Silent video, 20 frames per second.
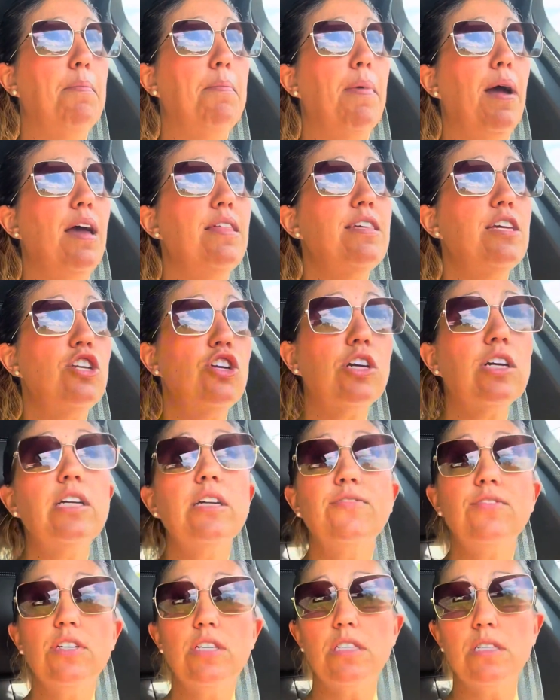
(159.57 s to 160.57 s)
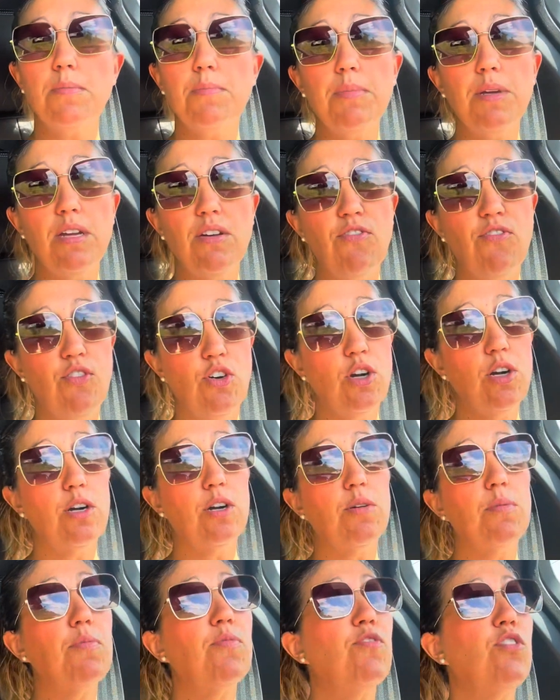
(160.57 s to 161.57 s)
And then you're gonna have to submit
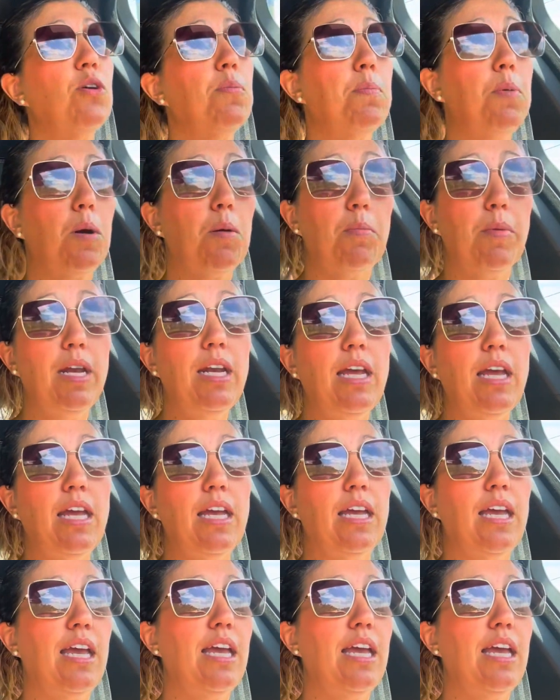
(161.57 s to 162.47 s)
for permitting.